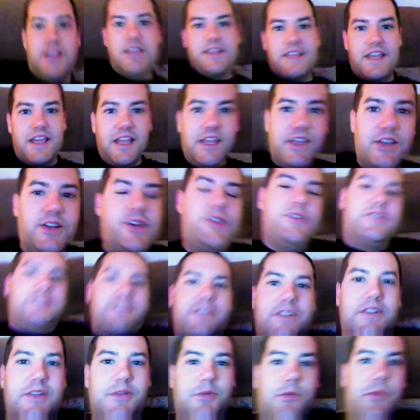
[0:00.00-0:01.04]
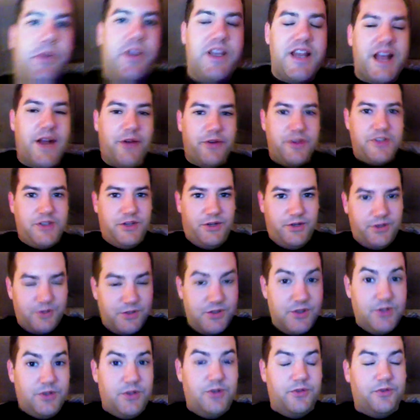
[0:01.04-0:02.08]
Thank you. We now return you
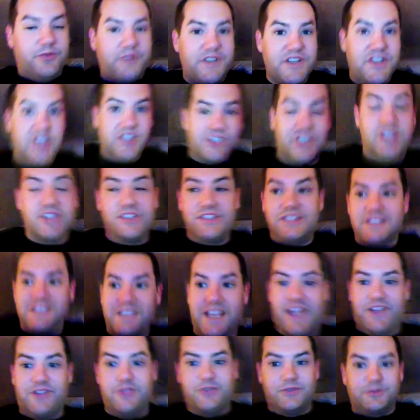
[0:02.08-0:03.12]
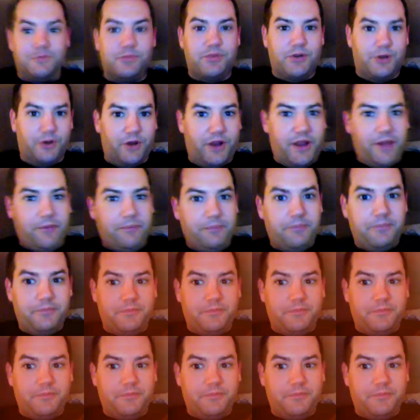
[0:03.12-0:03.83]
to your original scheduled program.